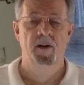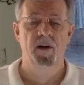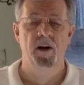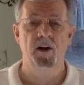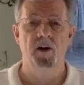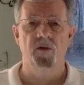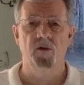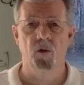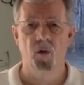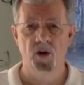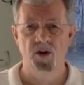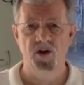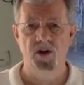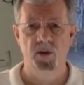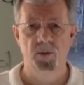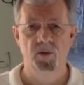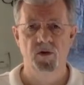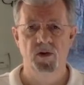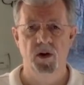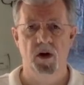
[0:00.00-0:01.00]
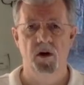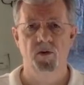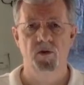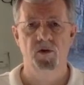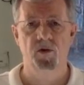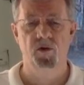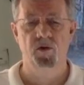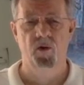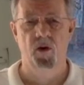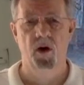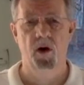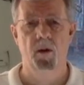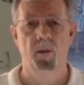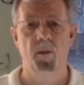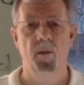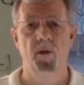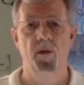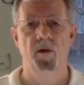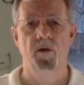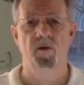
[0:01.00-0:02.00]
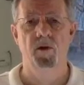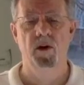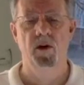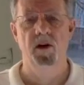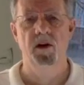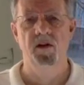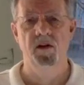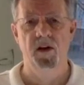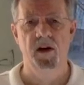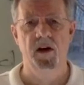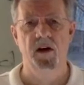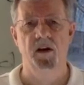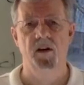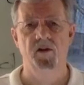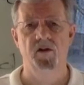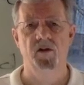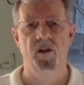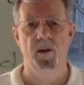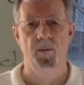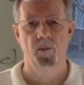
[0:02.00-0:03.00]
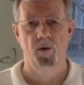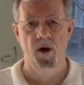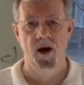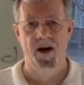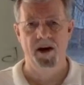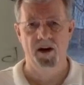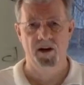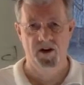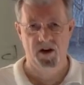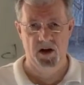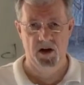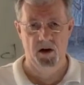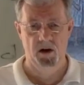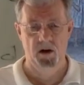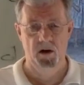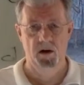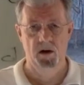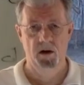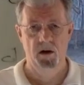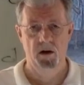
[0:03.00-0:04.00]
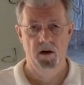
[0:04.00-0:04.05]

and they divorce themselves from the very things that brought us here.